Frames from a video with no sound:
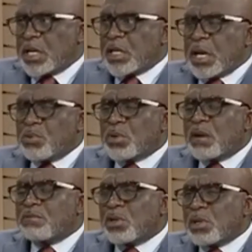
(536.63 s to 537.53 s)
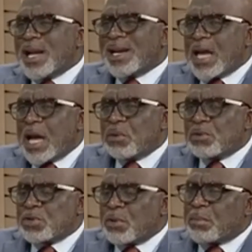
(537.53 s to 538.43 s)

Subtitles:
that would have not allowed some